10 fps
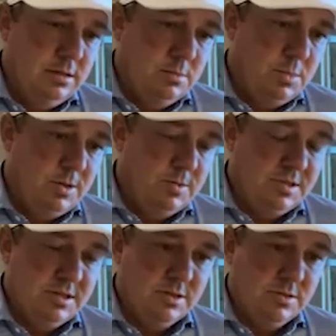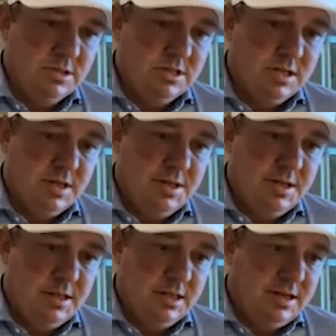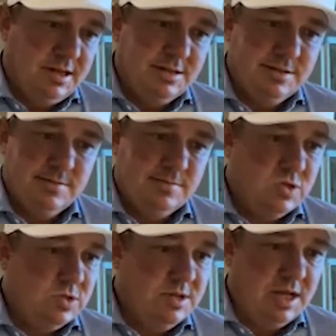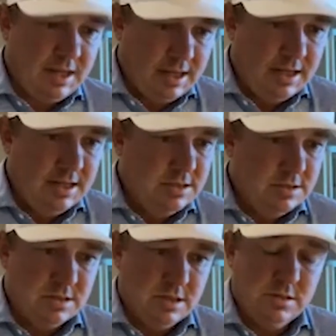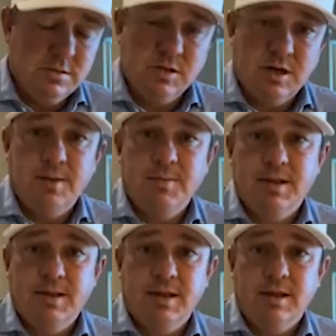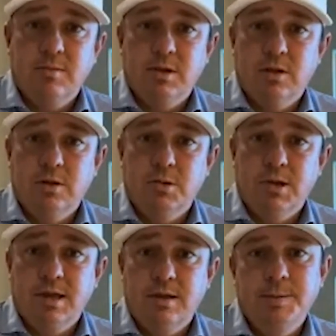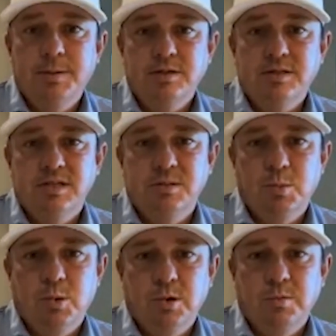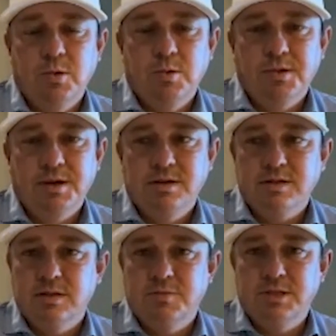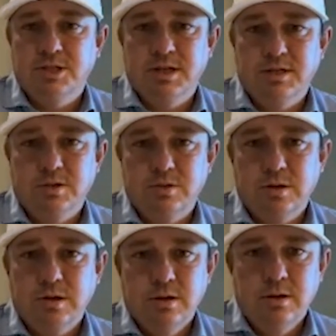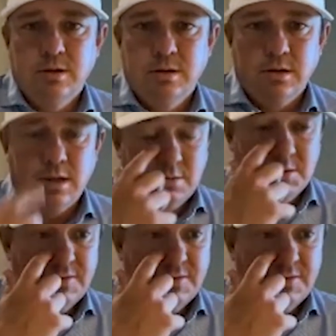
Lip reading: part of what the tour's done in the last 2 decades or so is tried to make the game a global game. And you're seeing more and more players on the PGA Tour coming